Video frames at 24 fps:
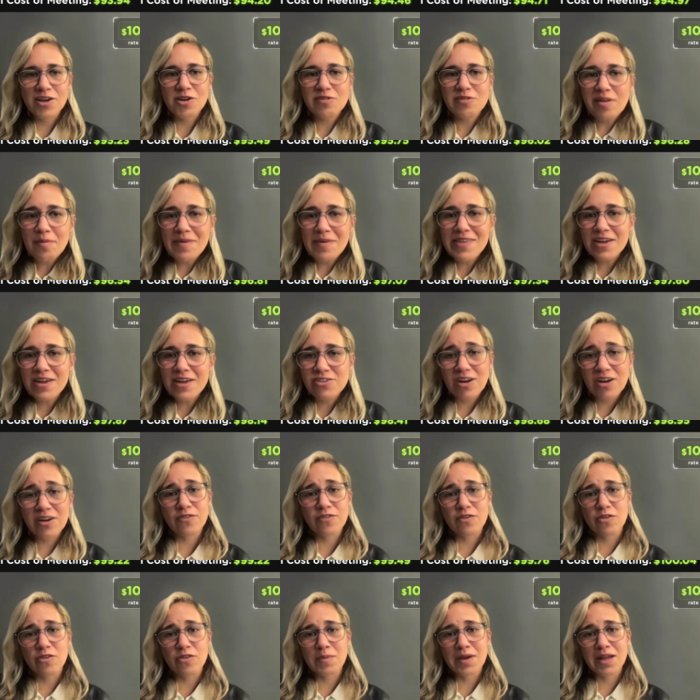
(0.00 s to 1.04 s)
can you send me the agenda for
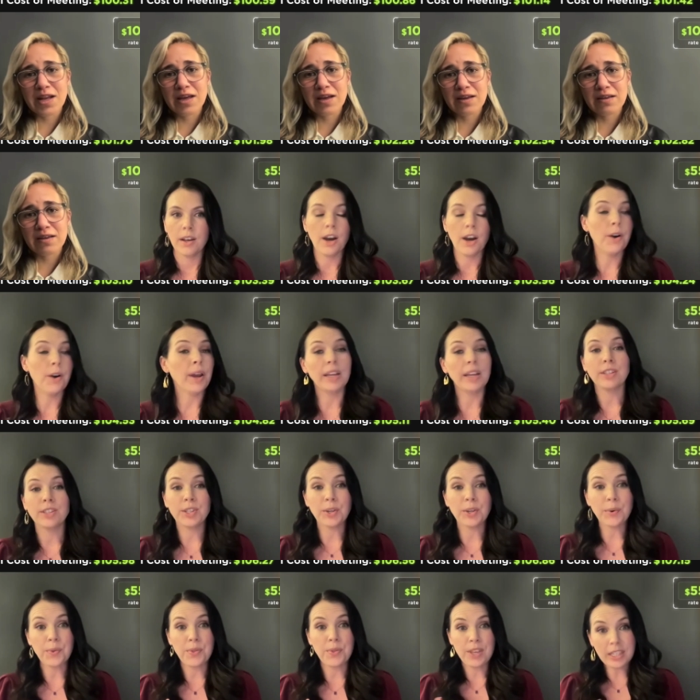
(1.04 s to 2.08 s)
the meeting? Okay, so
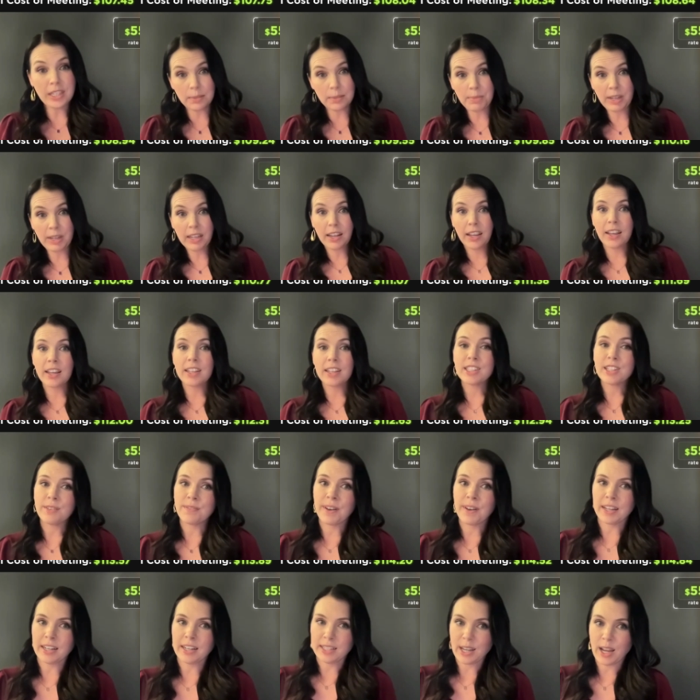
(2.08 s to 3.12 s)
this meeting is to
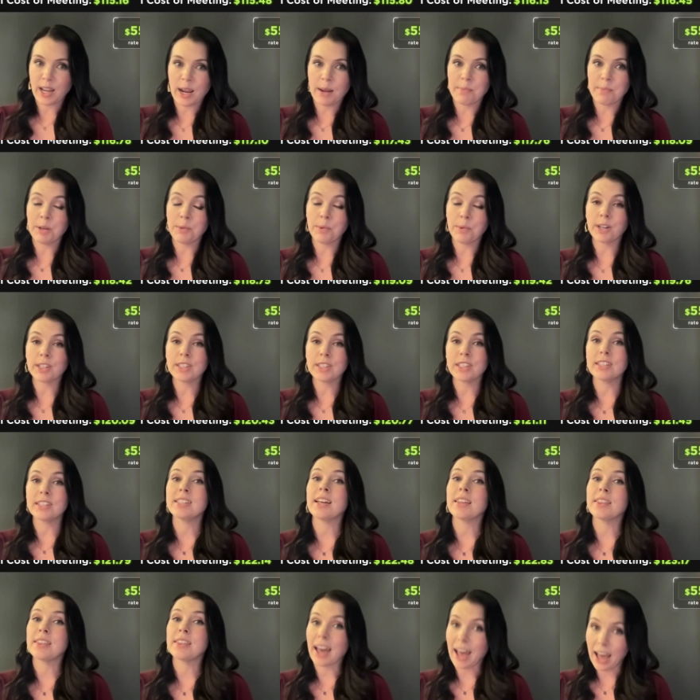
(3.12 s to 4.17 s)
find a time that works to
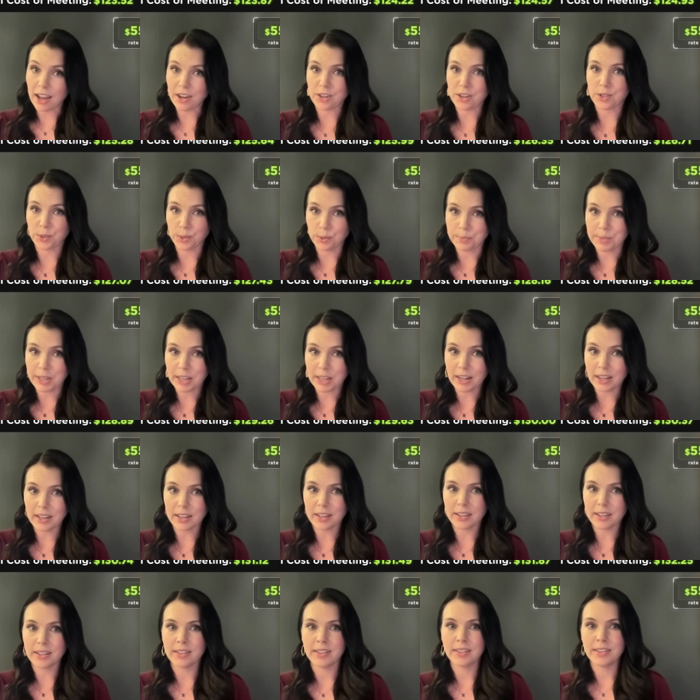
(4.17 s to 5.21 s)
set the actual
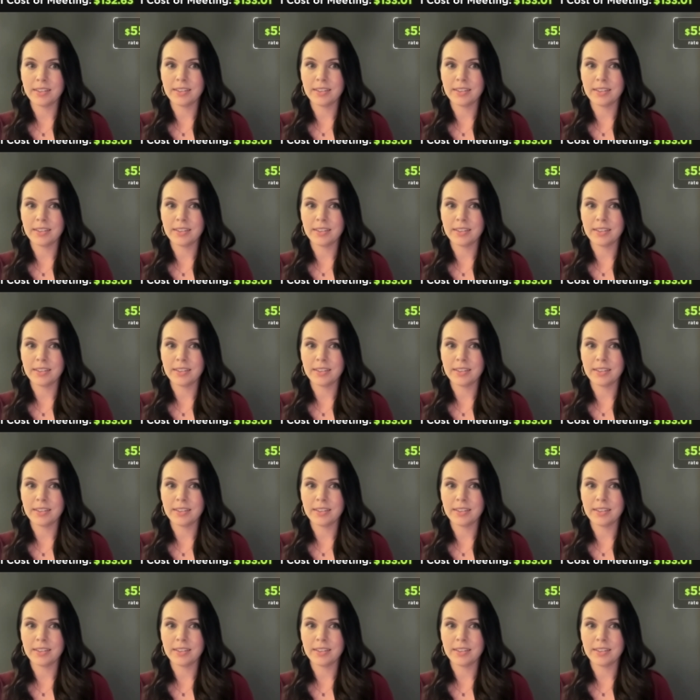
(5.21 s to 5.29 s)
meeting.